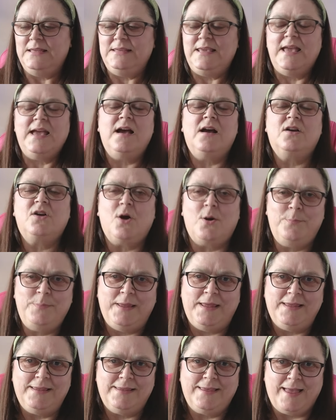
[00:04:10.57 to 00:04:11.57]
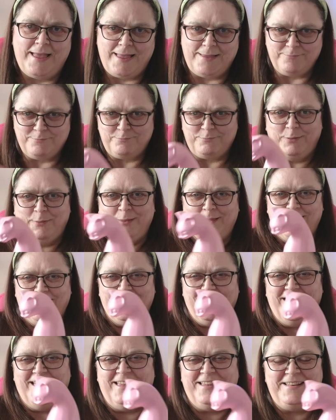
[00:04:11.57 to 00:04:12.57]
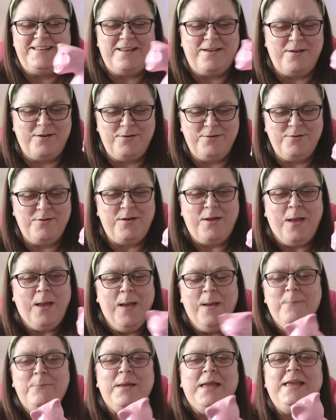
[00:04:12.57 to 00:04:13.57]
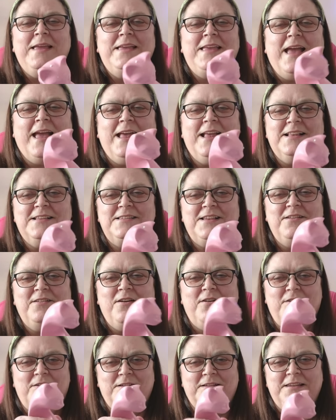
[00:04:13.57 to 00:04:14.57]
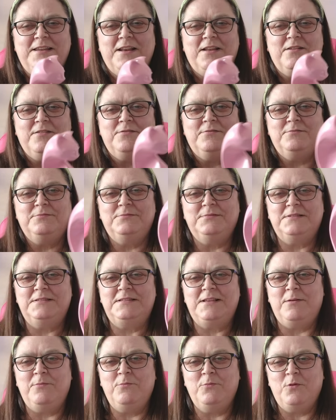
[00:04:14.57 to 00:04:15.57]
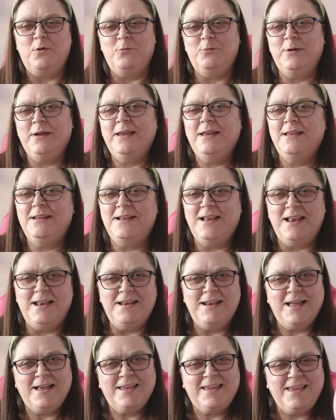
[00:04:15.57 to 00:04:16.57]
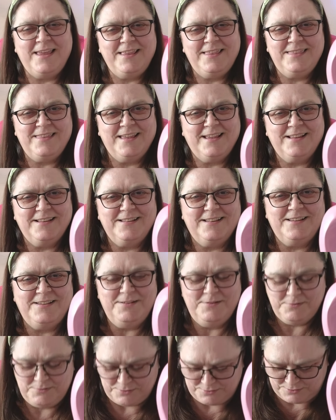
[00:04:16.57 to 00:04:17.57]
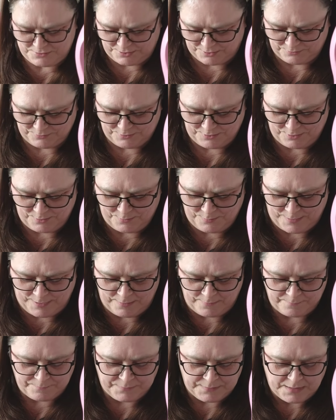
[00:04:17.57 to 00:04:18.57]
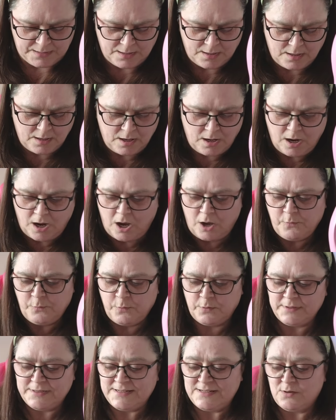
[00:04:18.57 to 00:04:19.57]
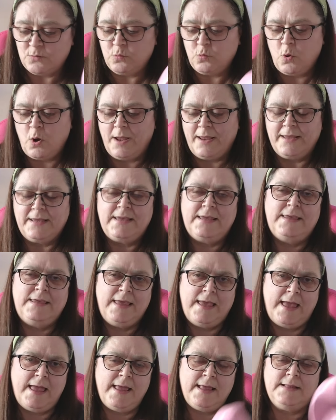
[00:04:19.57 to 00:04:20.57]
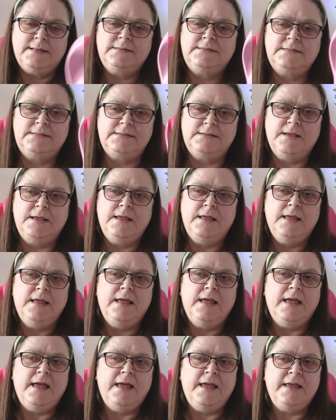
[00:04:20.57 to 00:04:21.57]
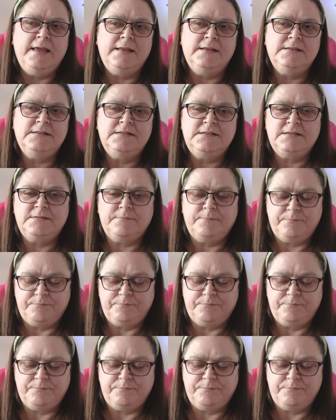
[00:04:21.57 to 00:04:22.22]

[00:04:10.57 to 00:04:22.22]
yeah, I've got a pink cat. No, pink cats are not, you know, some weird lucky thing that you just don't know about. I wanted a white cat, and